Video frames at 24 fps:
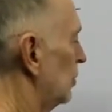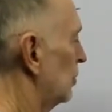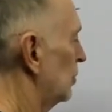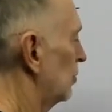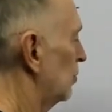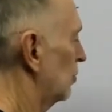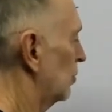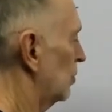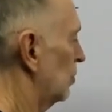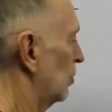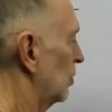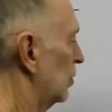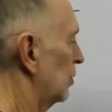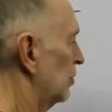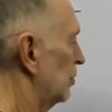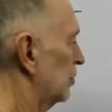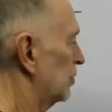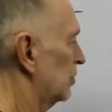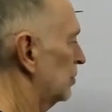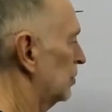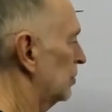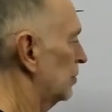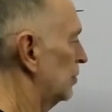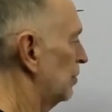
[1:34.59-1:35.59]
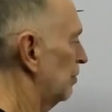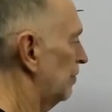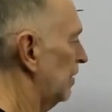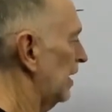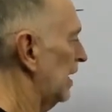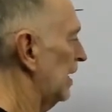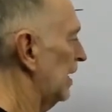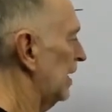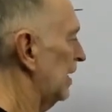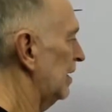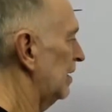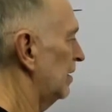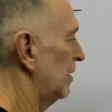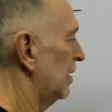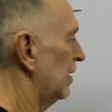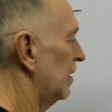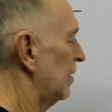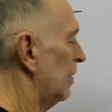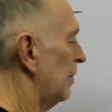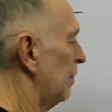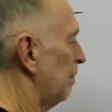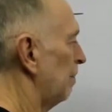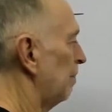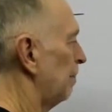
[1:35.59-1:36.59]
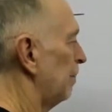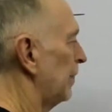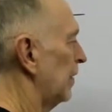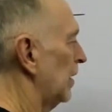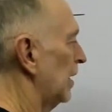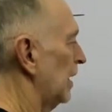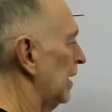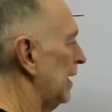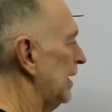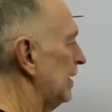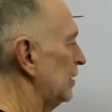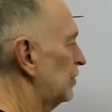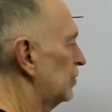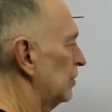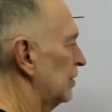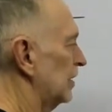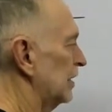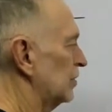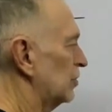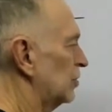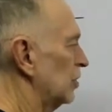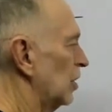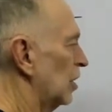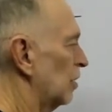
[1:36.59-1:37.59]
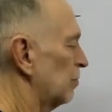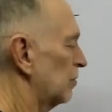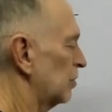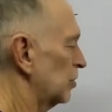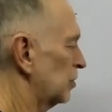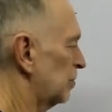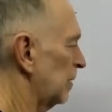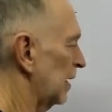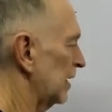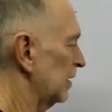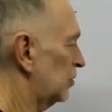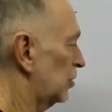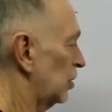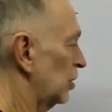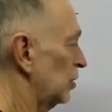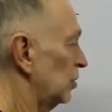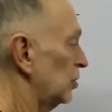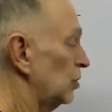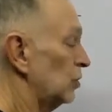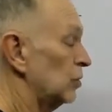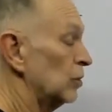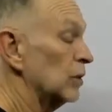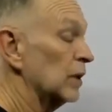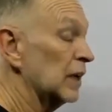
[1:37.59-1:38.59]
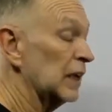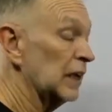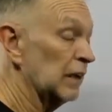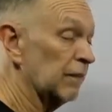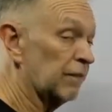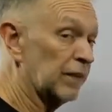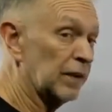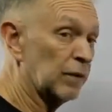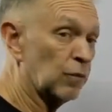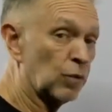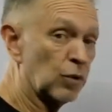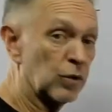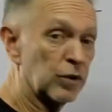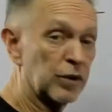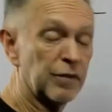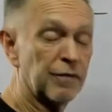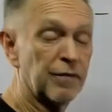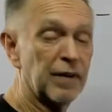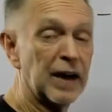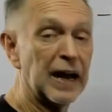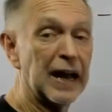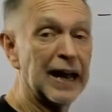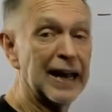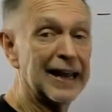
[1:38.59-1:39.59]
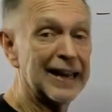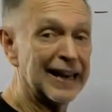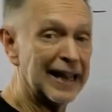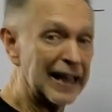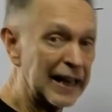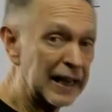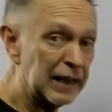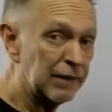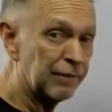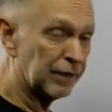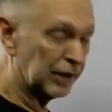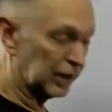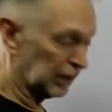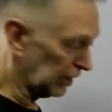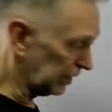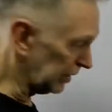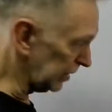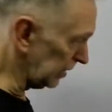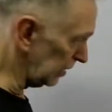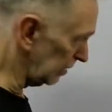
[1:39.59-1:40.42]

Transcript: We're going to divide each of these numbers by 2 if it will divide evenly.